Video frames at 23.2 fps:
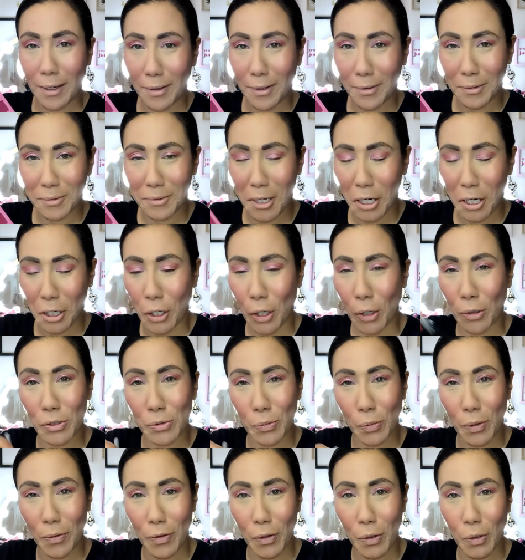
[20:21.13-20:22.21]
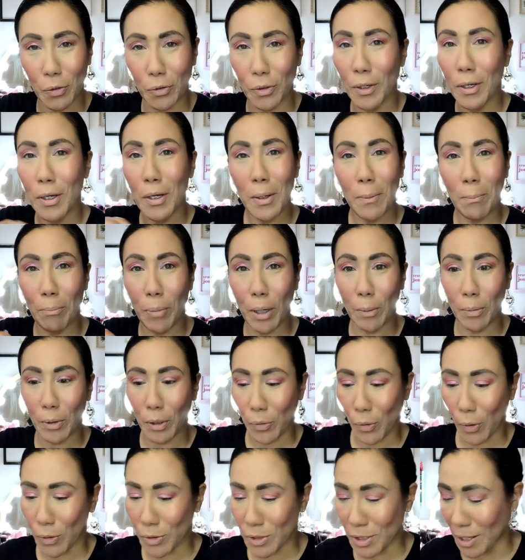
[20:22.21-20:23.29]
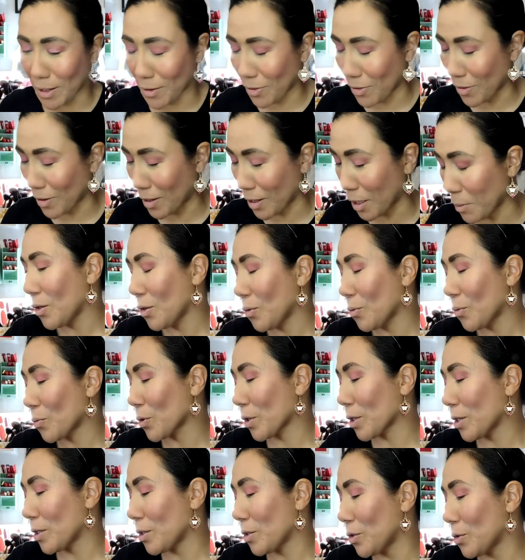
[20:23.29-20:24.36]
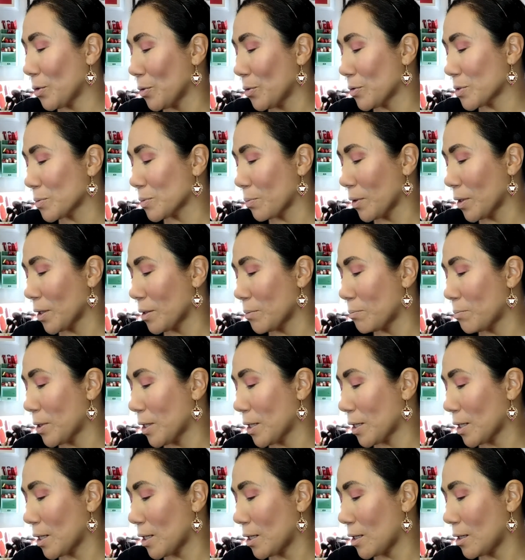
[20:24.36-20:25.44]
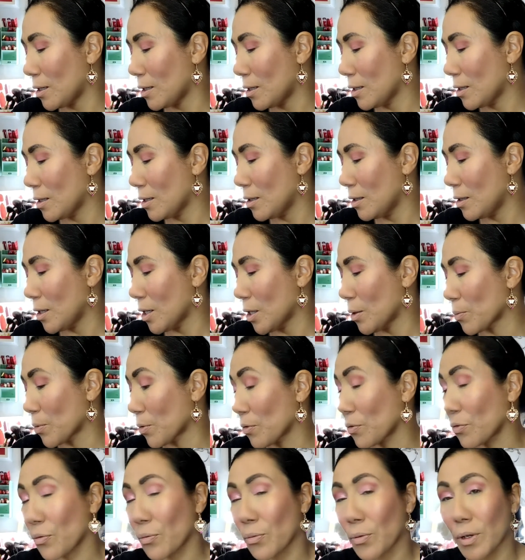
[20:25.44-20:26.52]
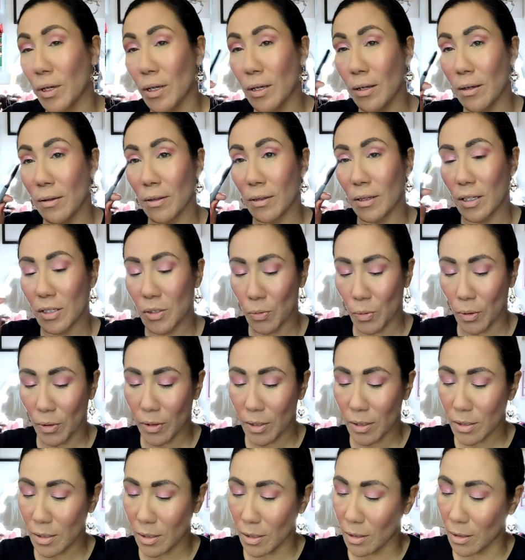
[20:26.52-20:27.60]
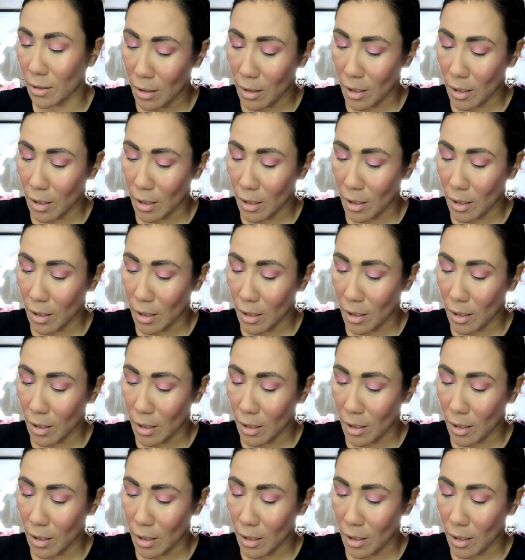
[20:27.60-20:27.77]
Kind of goes with the whole bubbly rosé theme. We're going to use Blend Bunny number 3. I think that's what this is.